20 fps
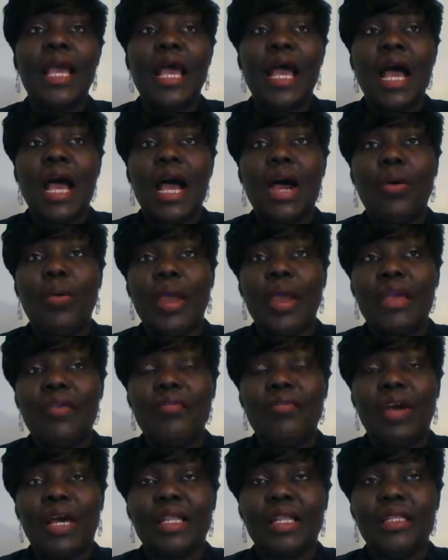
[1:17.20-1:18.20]

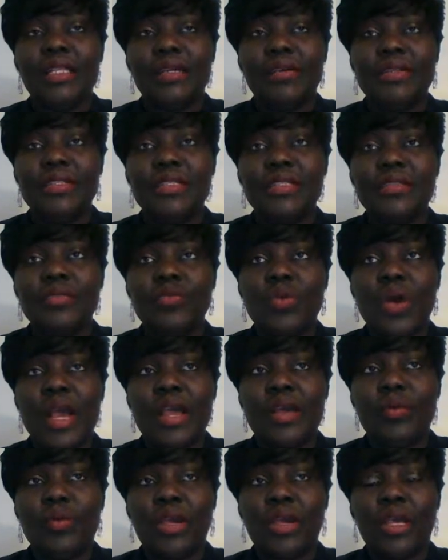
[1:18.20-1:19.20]
However, the reason
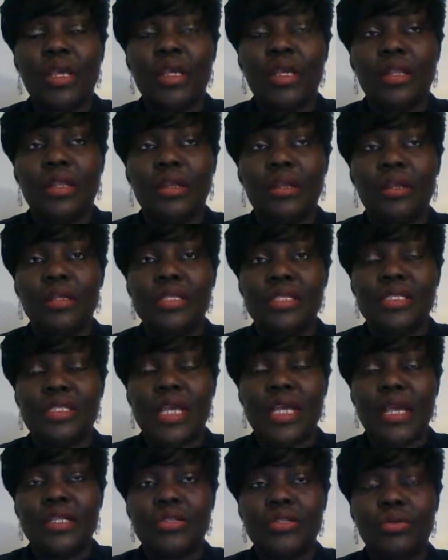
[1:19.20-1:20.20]
why we
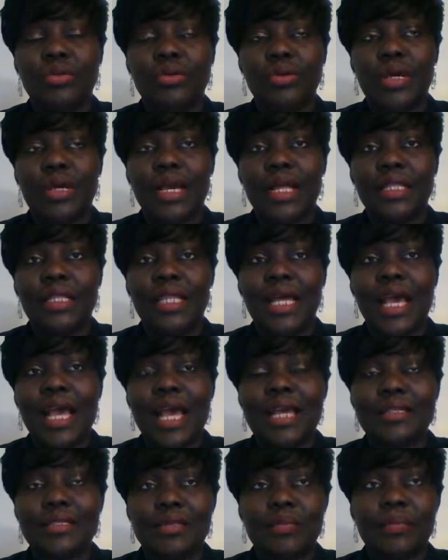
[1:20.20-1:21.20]
decide to look at that
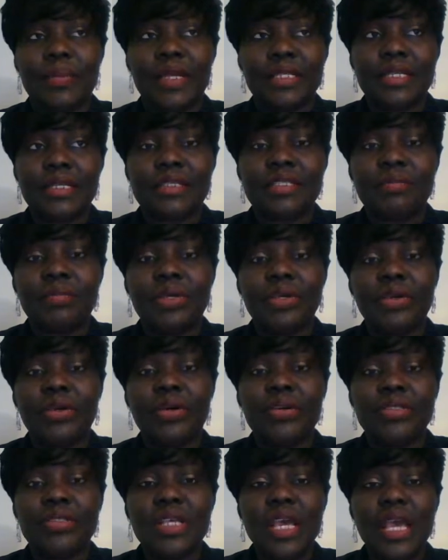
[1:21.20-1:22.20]
aspect is
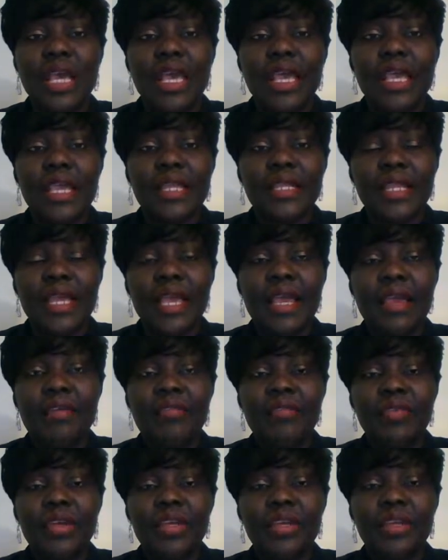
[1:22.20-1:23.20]
because in
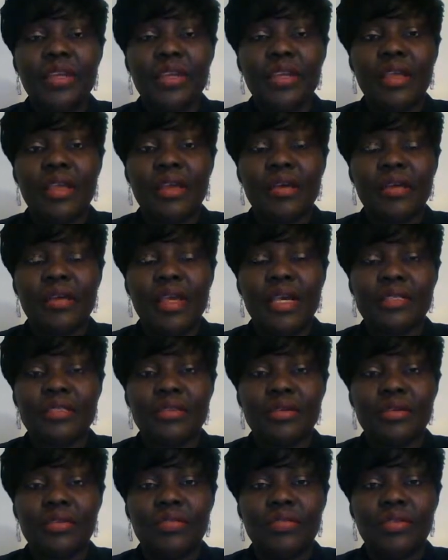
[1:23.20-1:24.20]
every areas
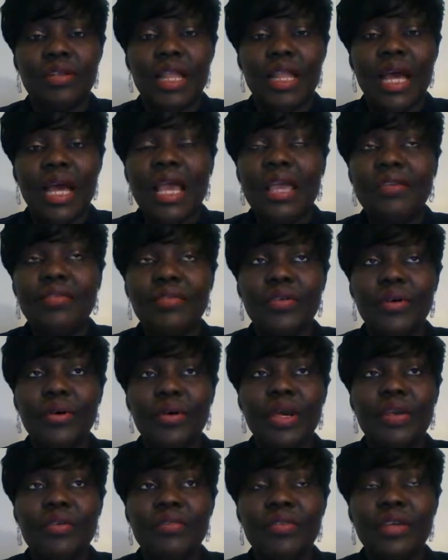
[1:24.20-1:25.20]
of life
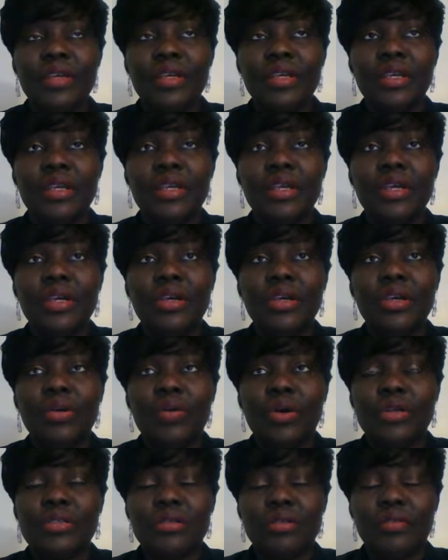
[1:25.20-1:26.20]
or every
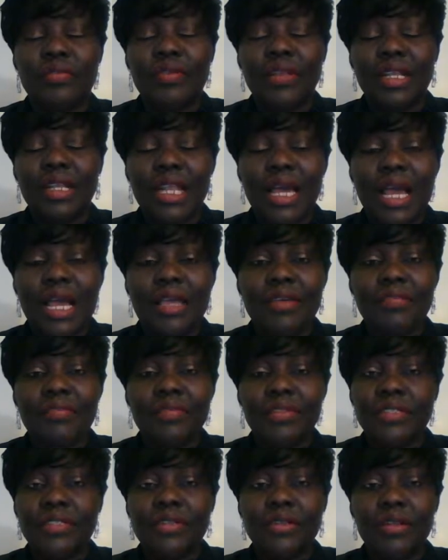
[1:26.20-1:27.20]
walks of life,
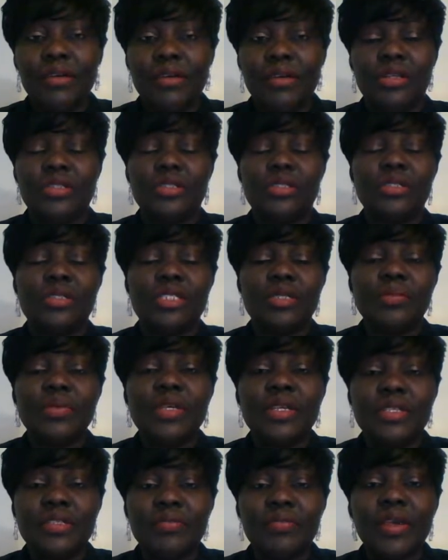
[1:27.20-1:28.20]
the relationship
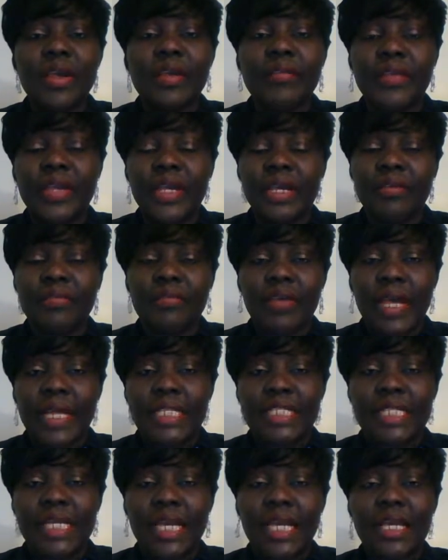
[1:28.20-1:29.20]
is very
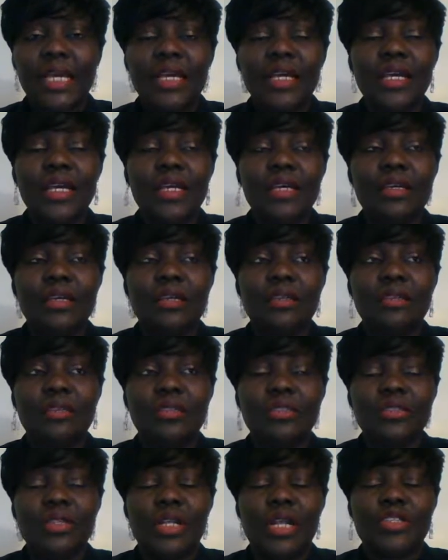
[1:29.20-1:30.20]
vital
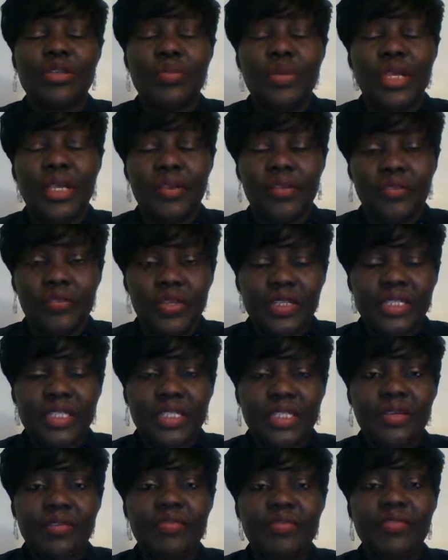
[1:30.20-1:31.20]
in order to be
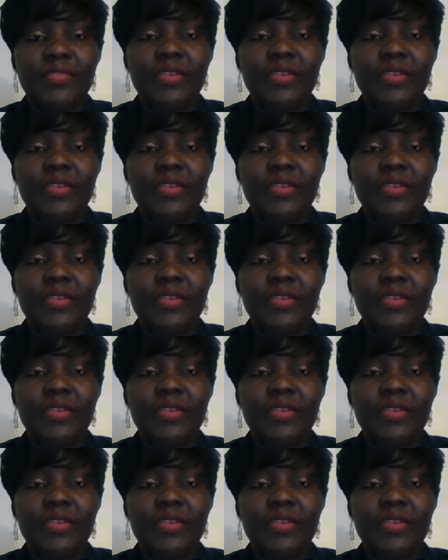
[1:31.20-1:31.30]
effective.